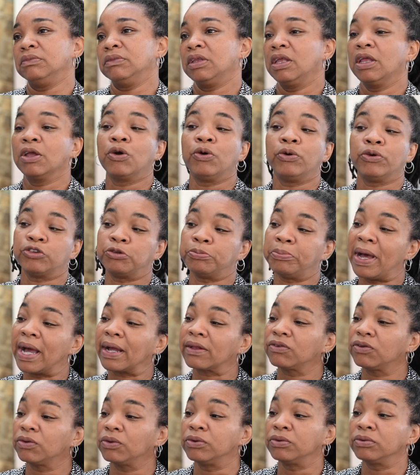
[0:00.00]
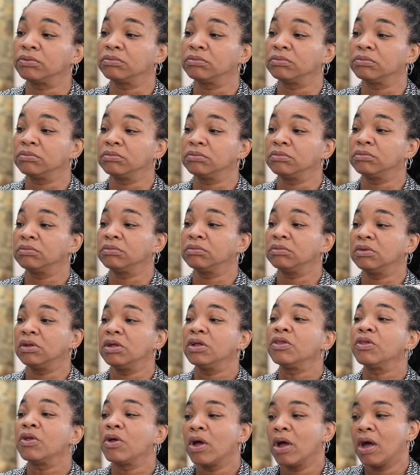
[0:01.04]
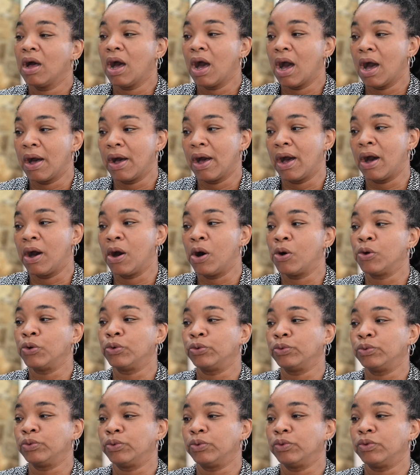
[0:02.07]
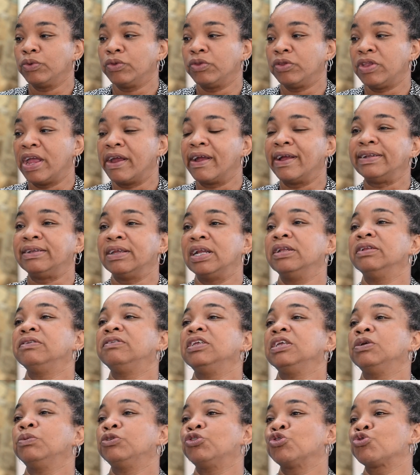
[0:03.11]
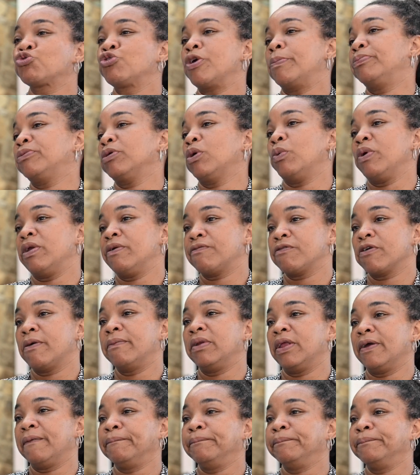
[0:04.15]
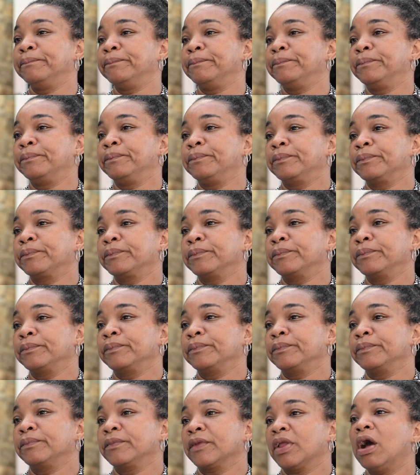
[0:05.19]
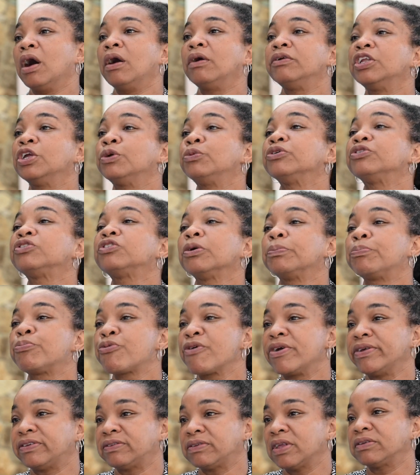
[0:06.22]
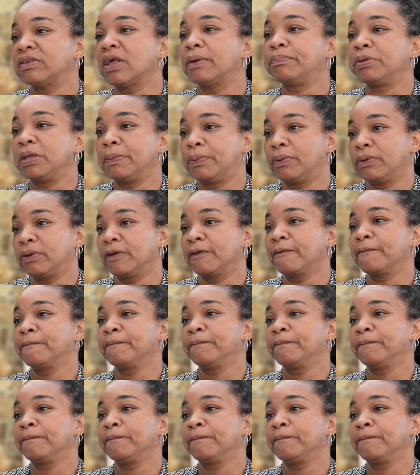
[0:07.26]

It goes back to how their identity was ripped away from them, how they were suppressed as a people.